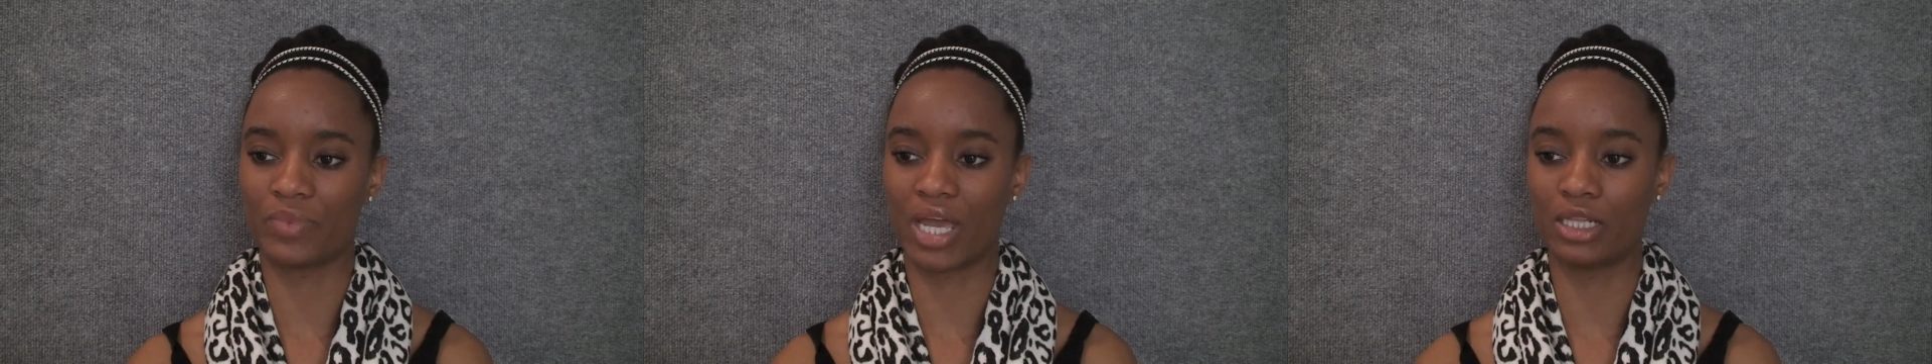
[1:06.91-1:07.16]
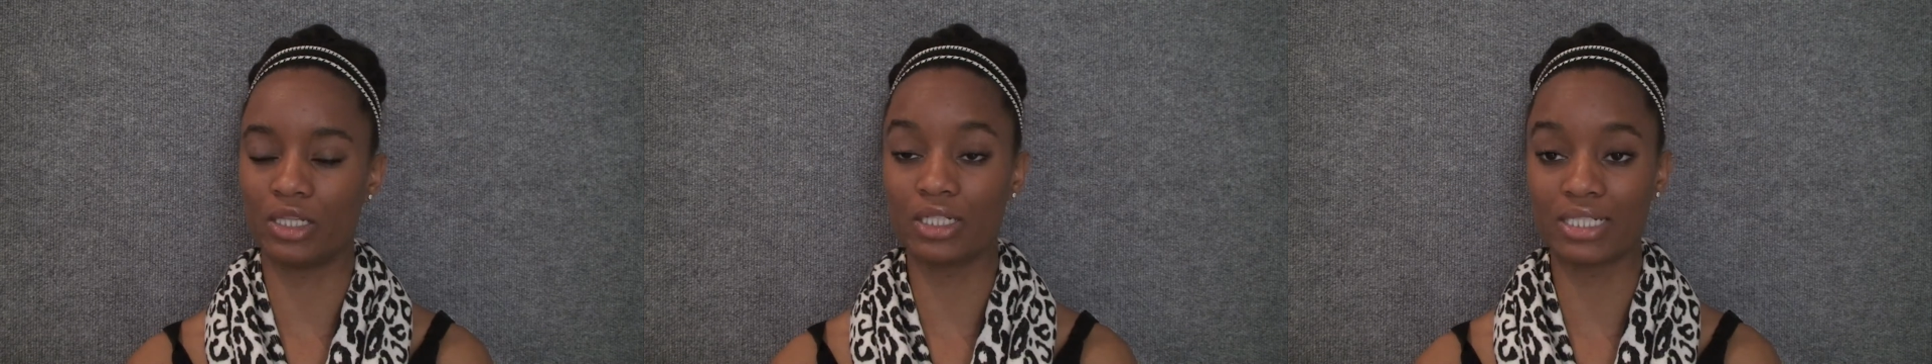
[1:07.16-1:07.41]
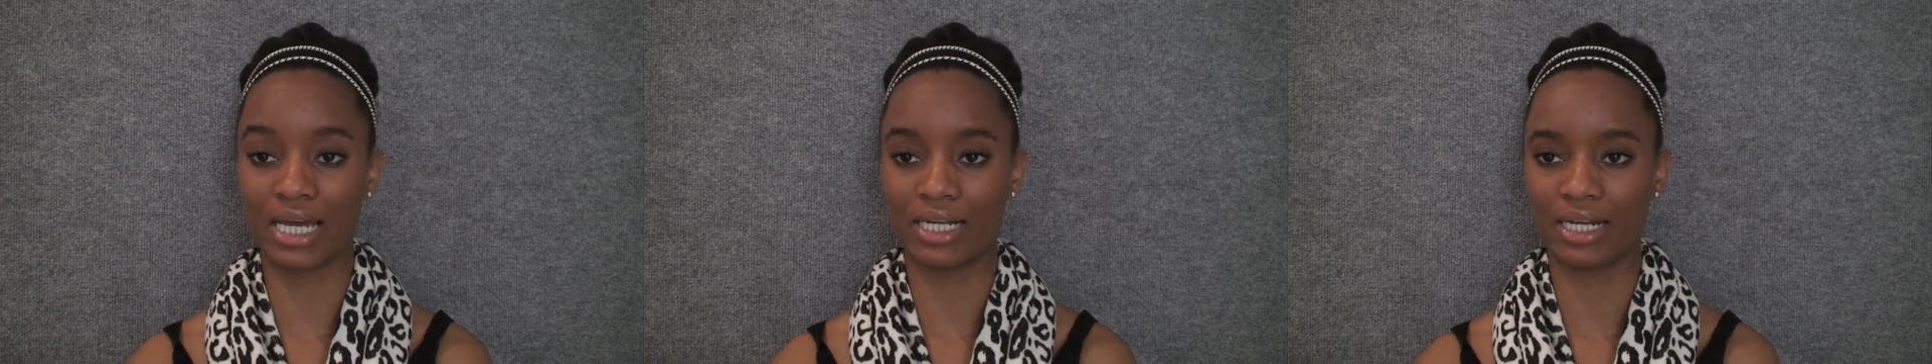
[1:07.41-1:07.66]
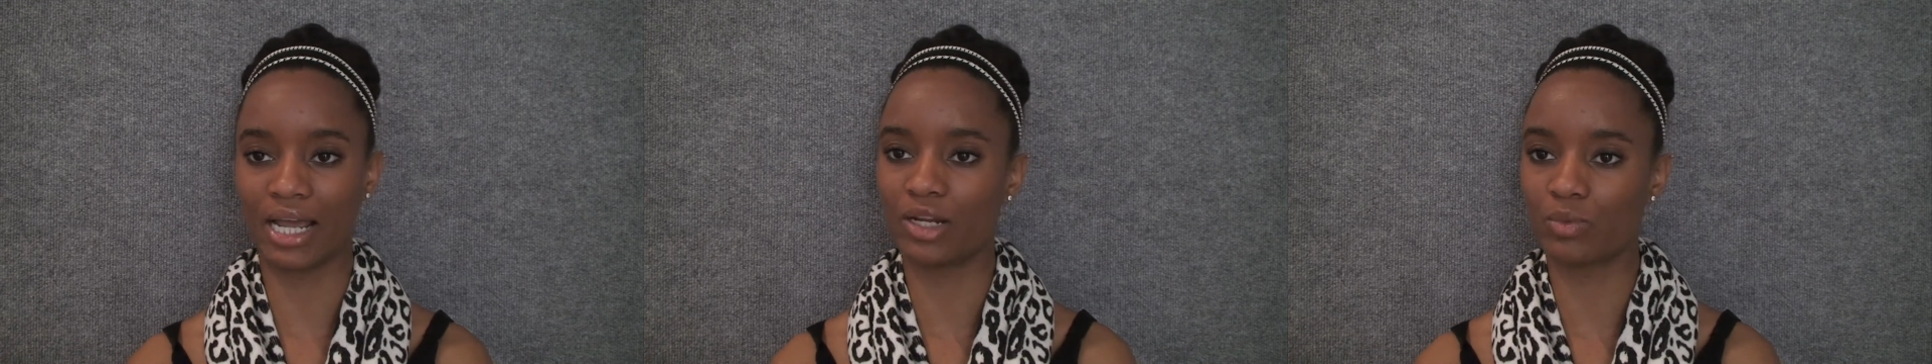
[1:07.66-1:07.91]
I looked at
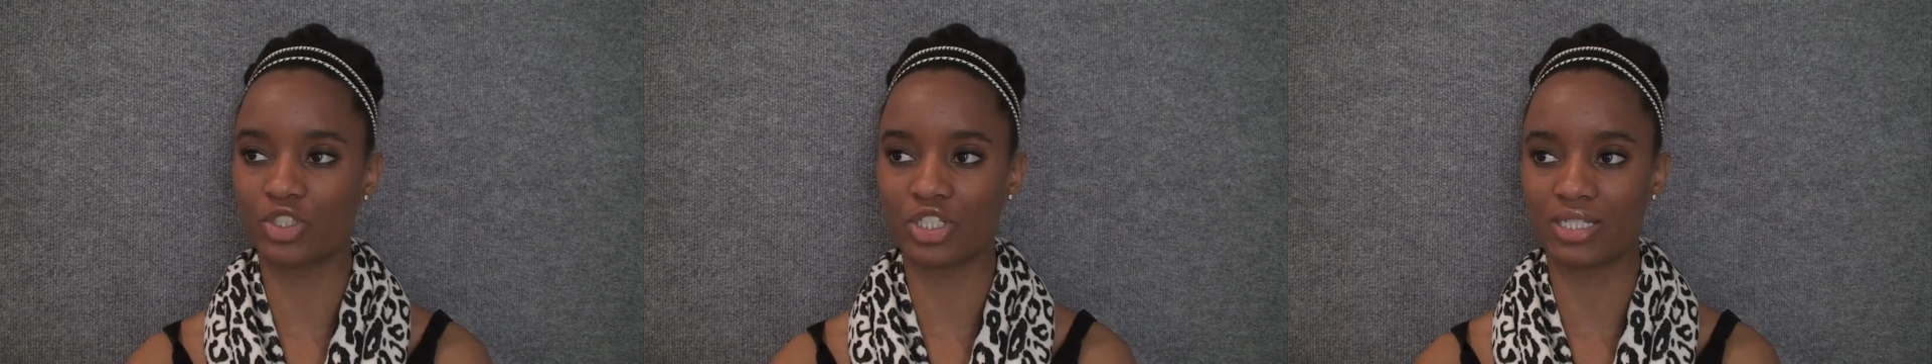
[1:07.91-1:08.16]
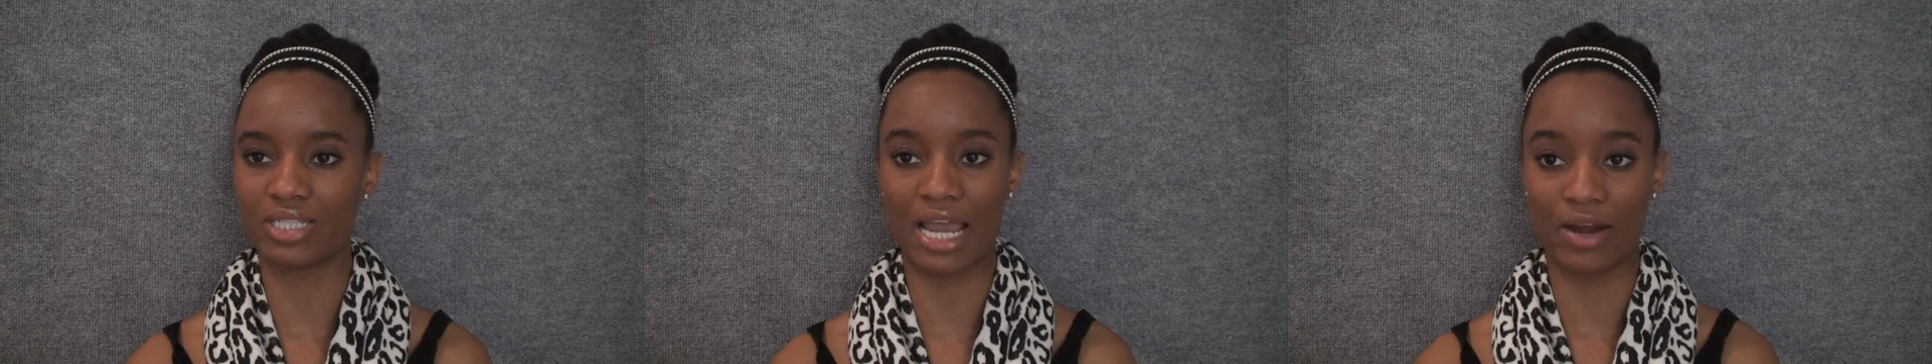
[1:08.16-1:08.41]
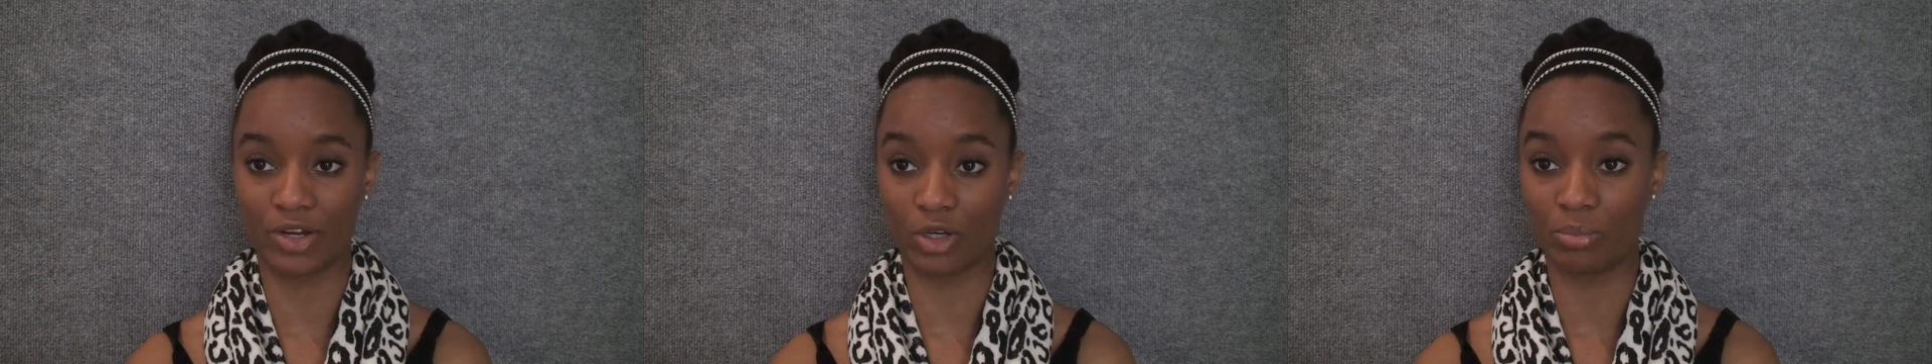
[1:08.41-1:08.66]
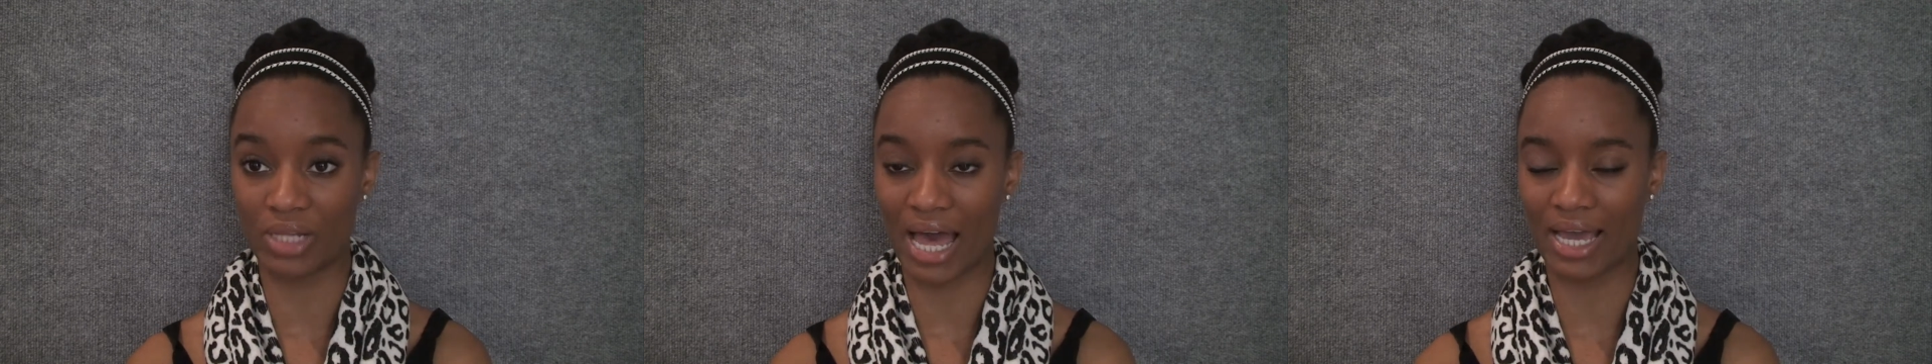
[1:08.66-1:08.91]
it, and it was just
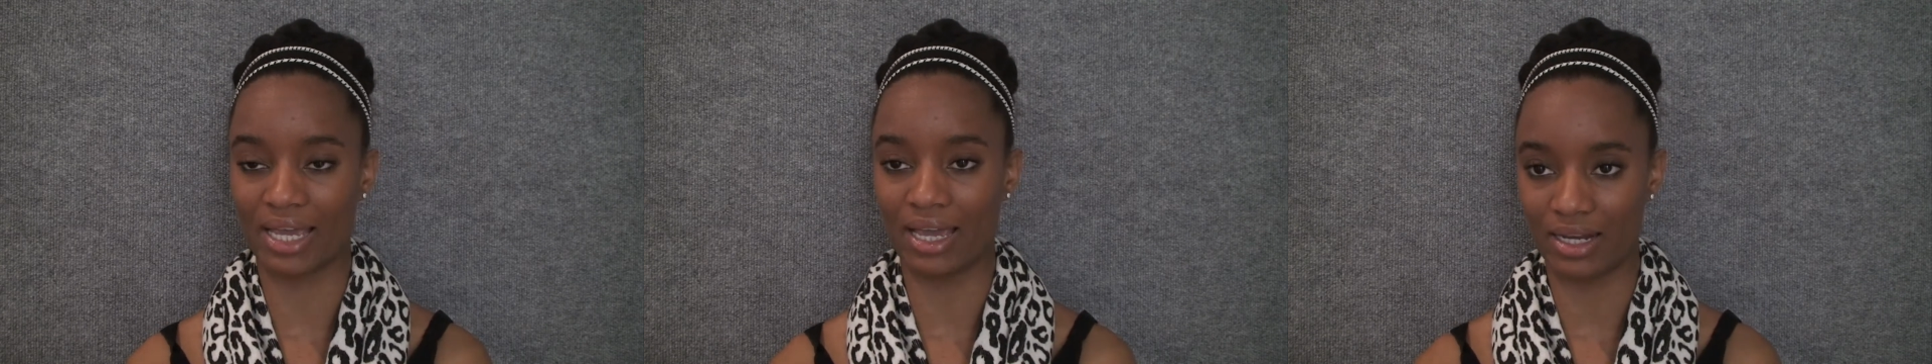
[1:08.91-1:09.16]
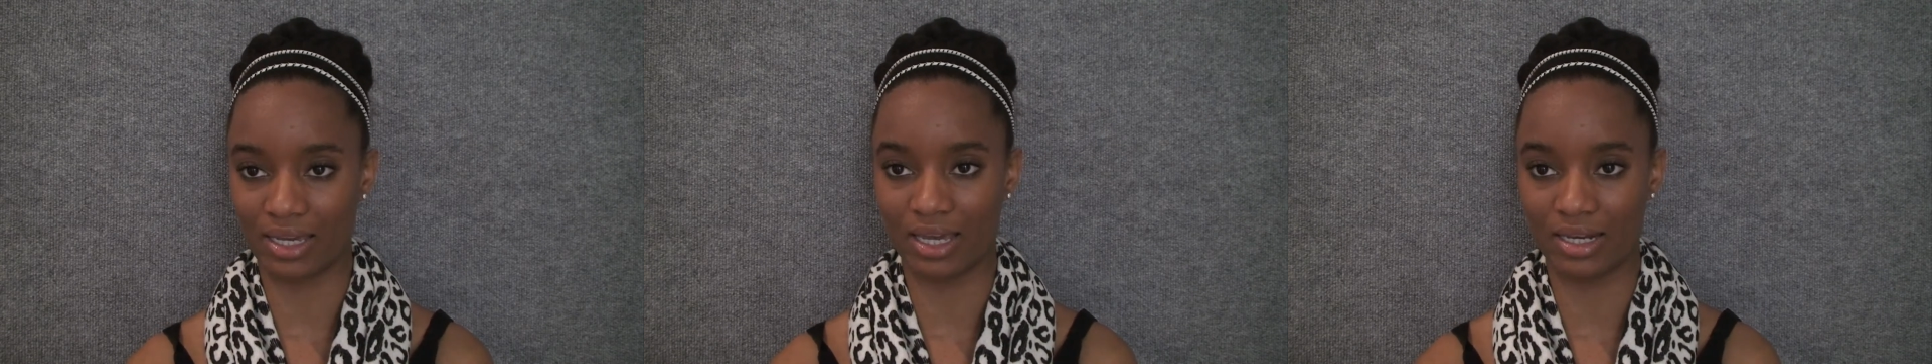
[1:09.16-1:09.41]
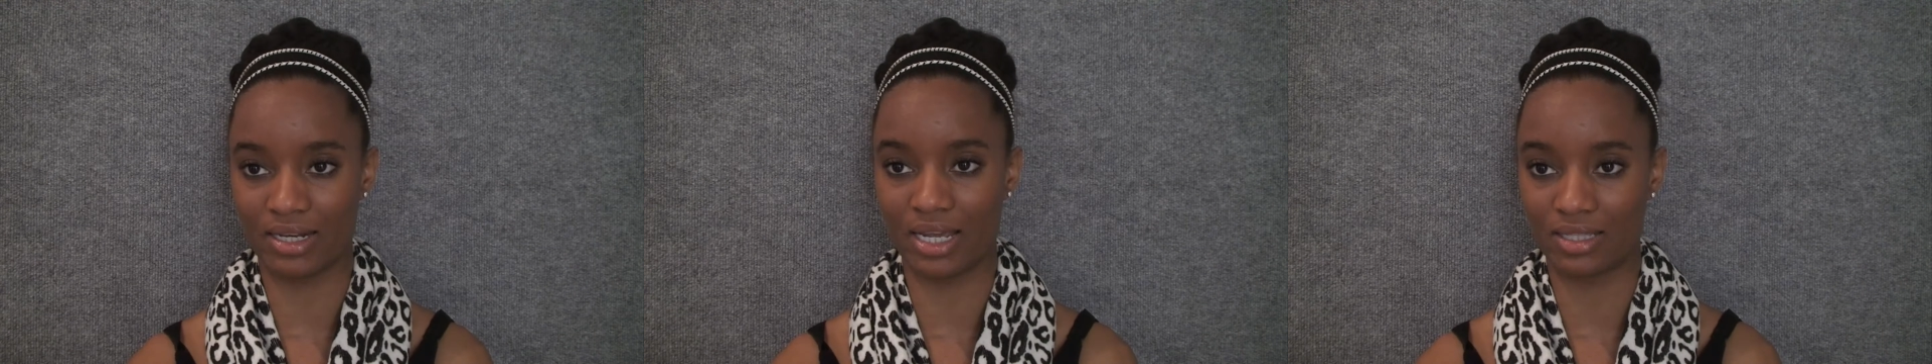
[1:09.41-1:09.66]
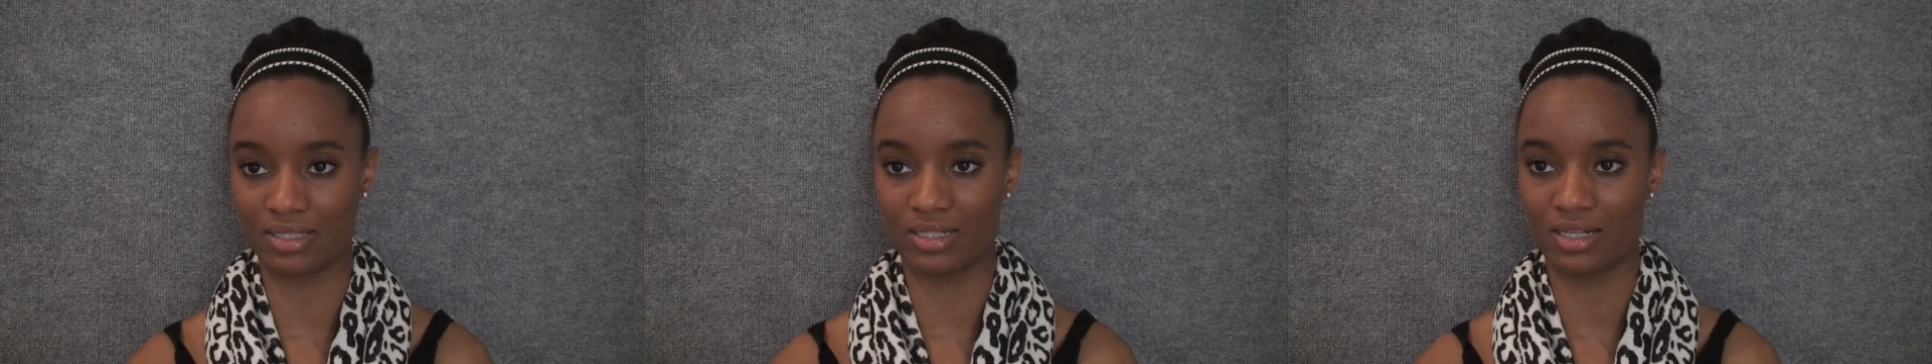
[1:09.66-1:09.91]
Arial black in a
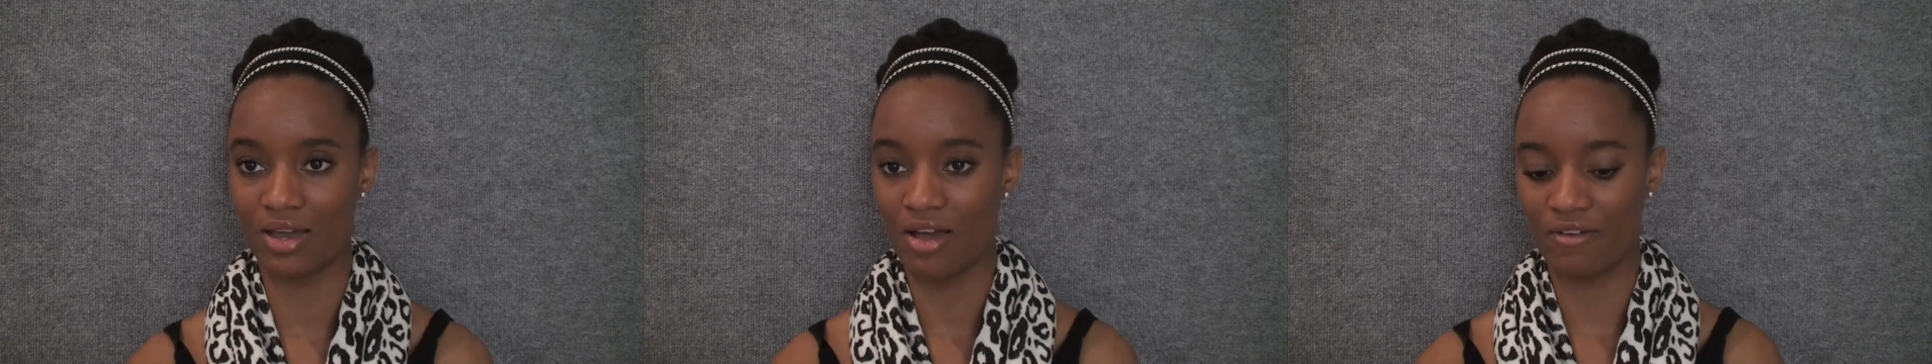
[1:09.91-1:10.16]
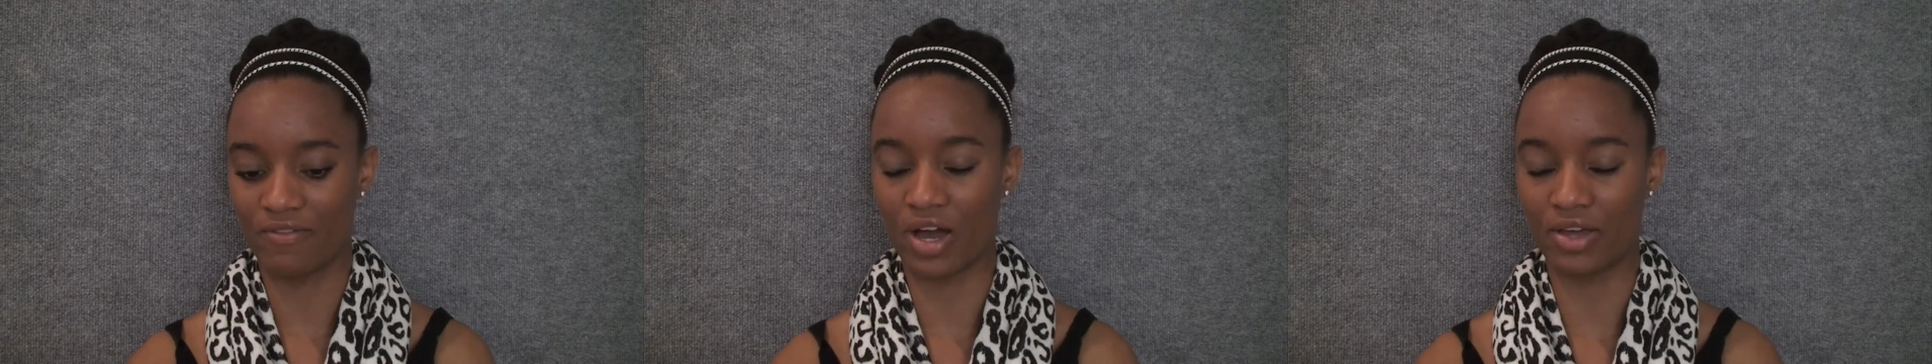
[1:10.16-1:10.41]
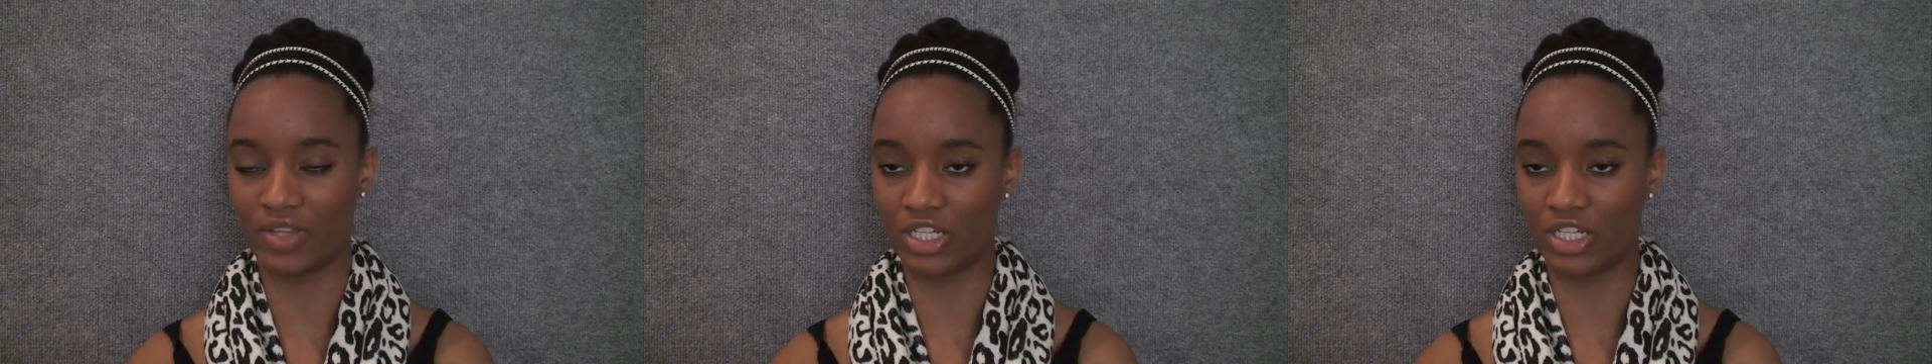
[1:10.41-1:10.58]
condensed font.